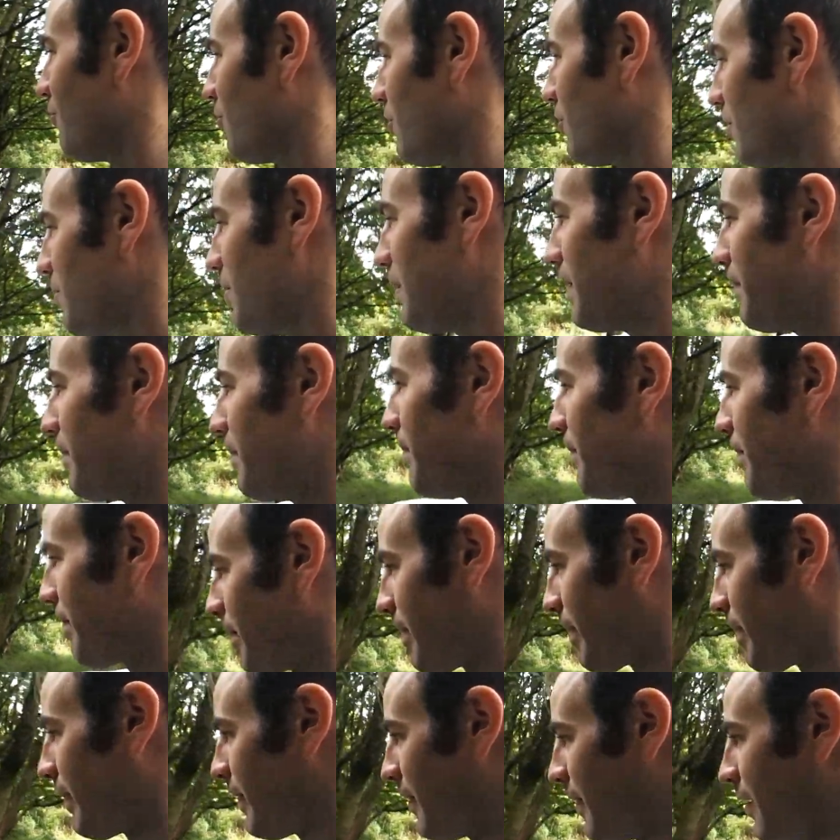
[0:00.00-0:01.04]
would have been
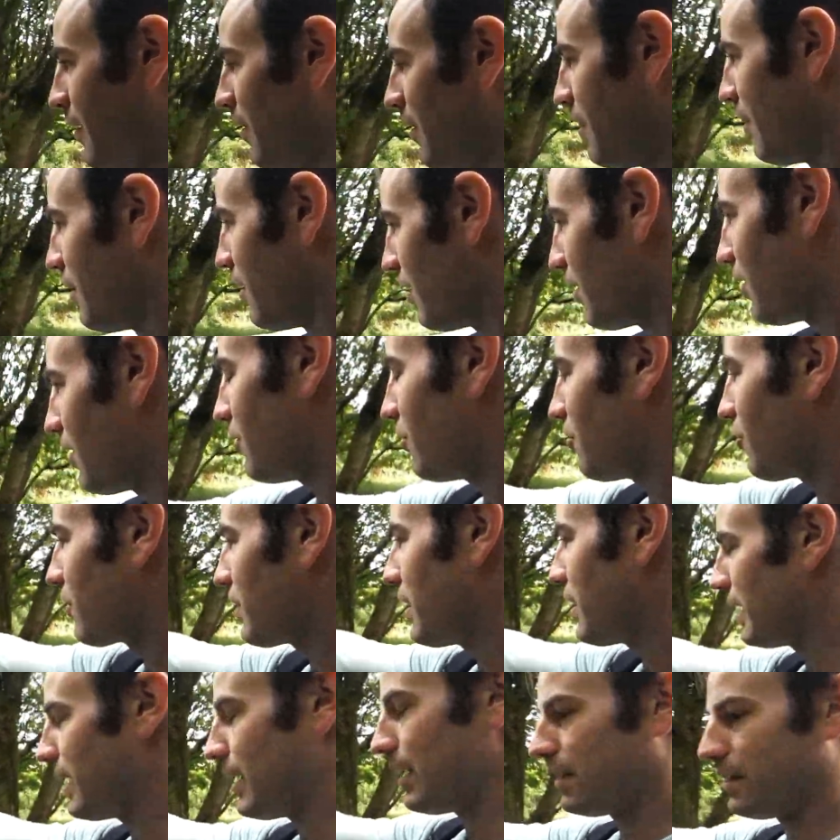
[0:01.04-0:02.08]
along
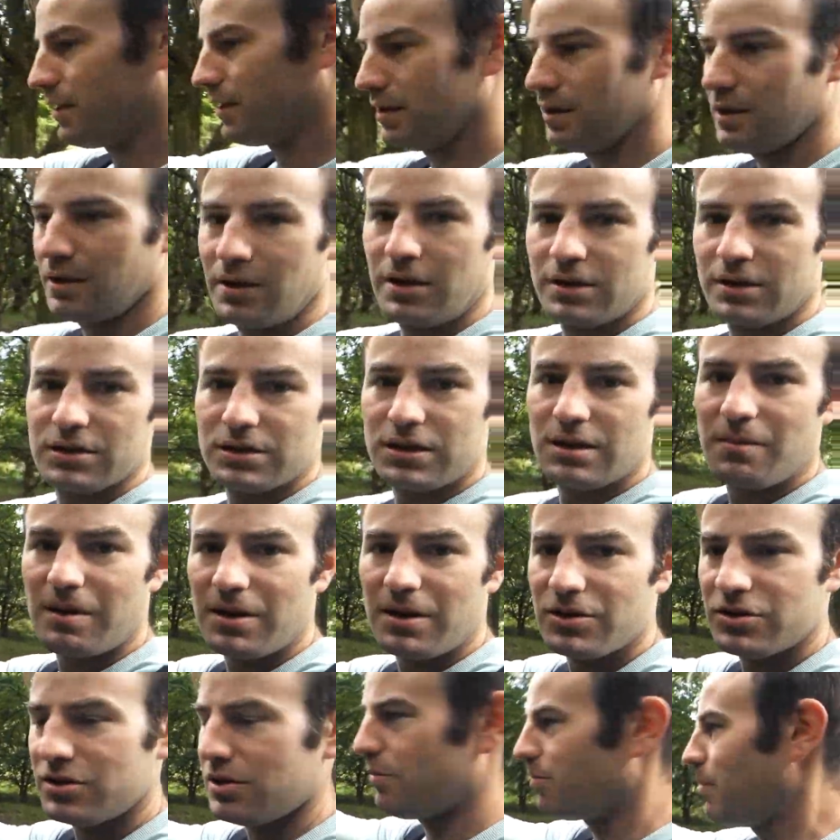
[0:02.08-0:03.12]
here. So
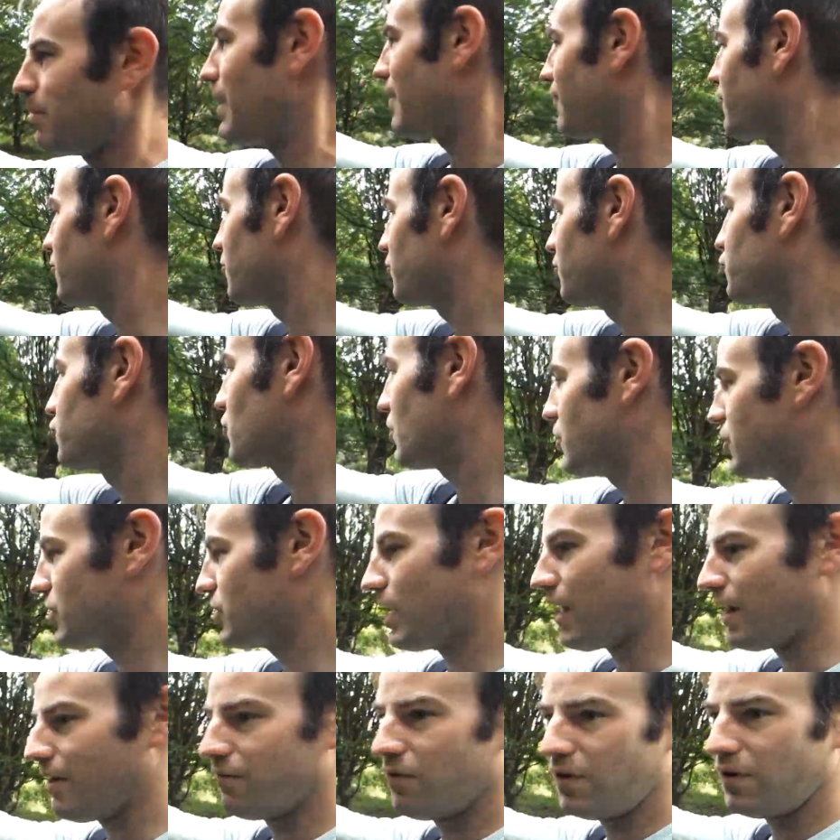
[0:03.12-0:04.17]
imagine the platform stretching
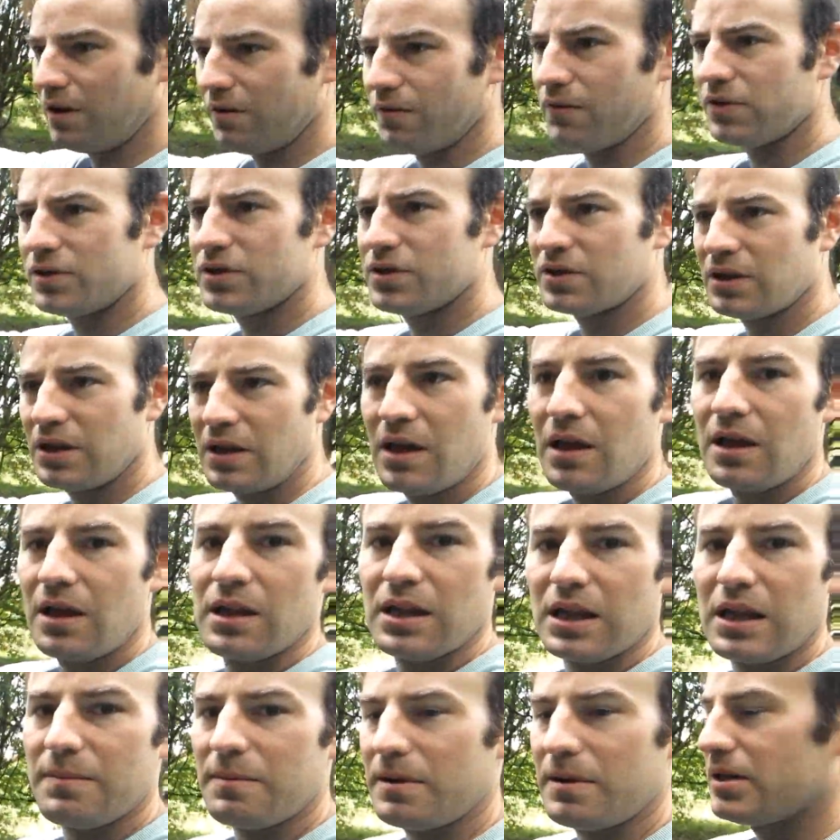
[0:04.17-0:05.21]
out in front of us.
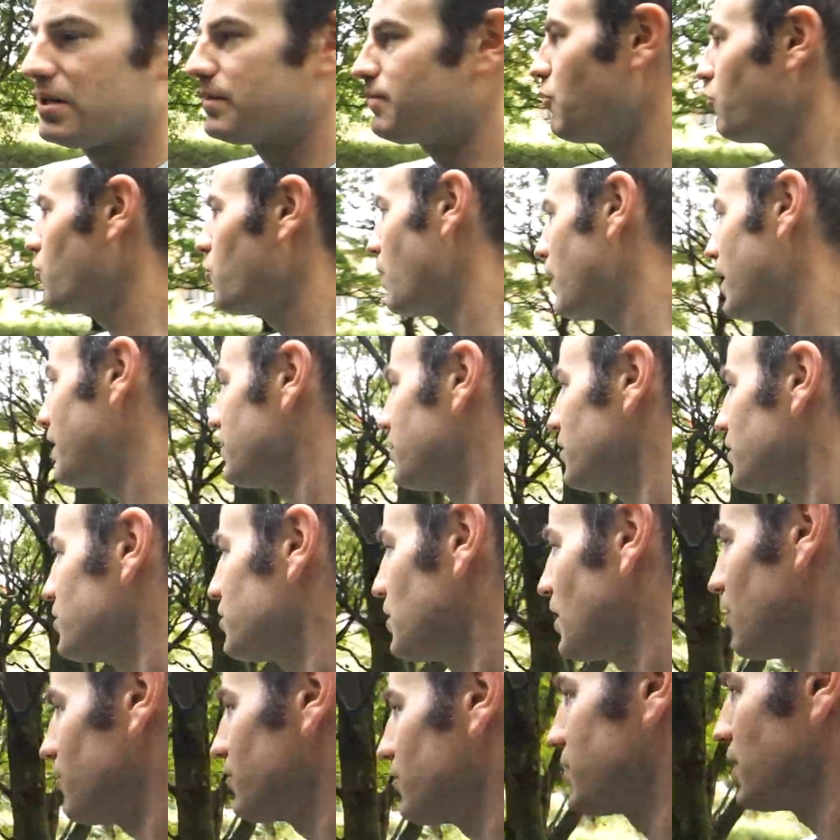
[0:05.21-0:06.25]
There'd have been a small waiting
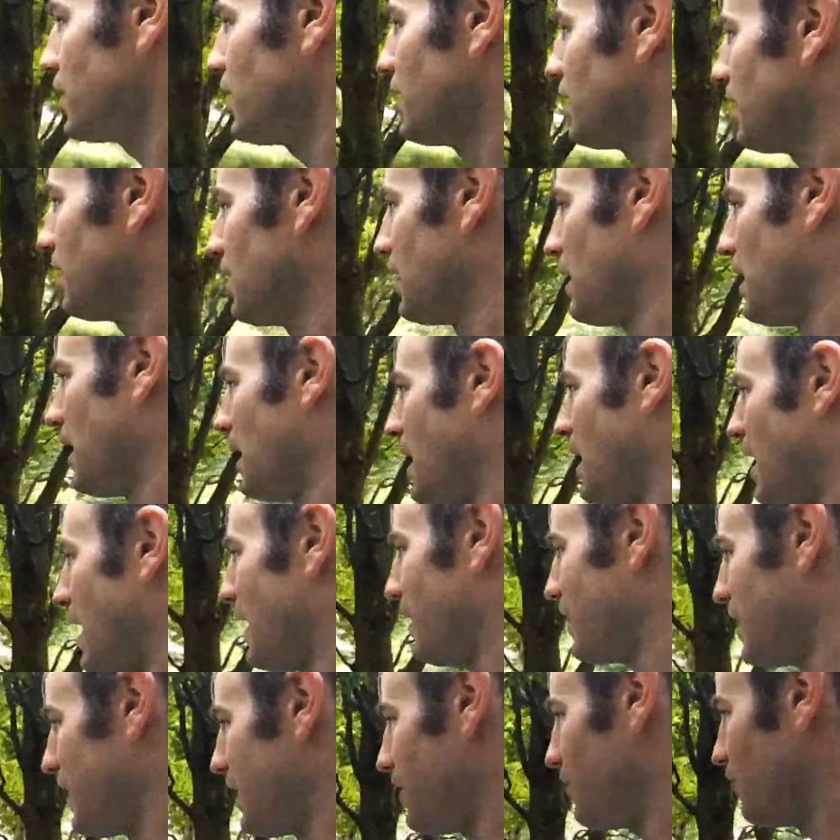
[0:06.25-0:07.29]
shelter. And
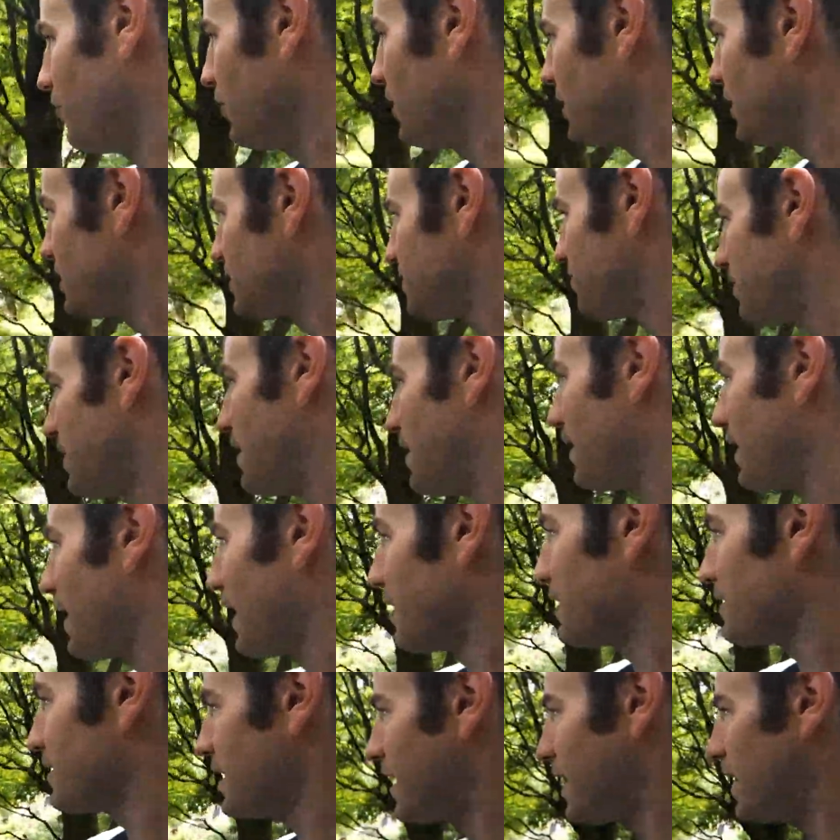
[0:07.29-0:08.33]
then on this bit of
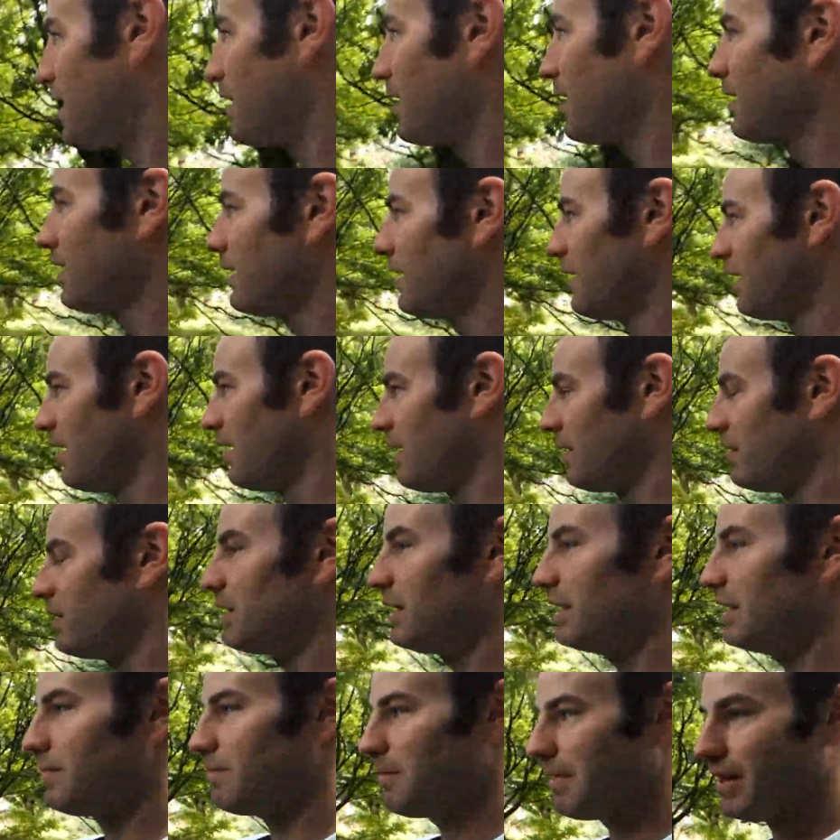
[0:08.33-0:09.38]
land here,
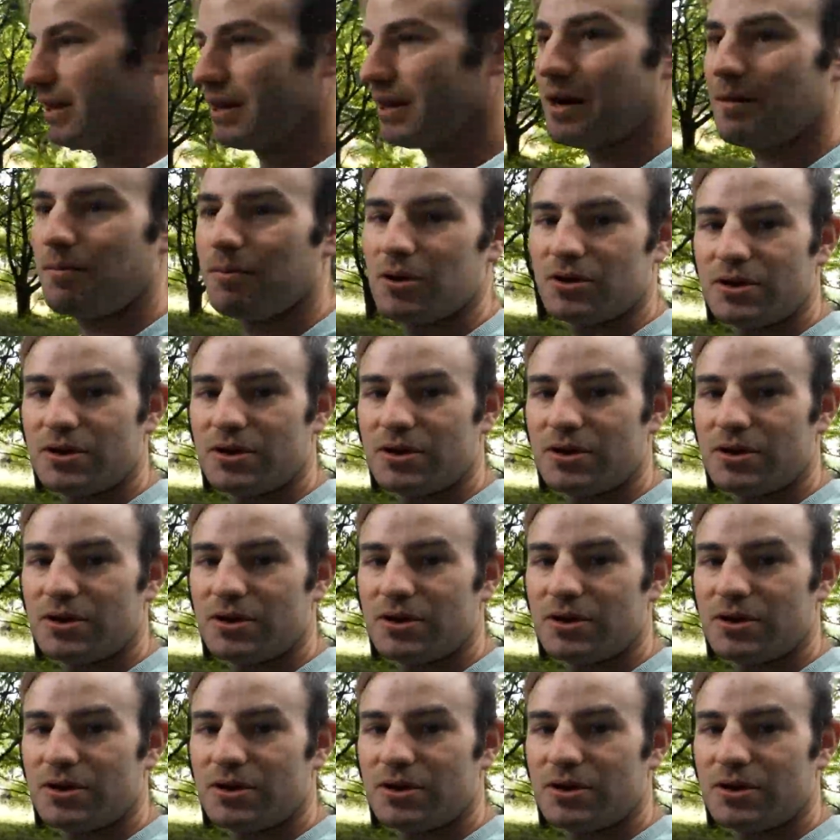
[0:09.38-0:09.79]
there'd have been a couple of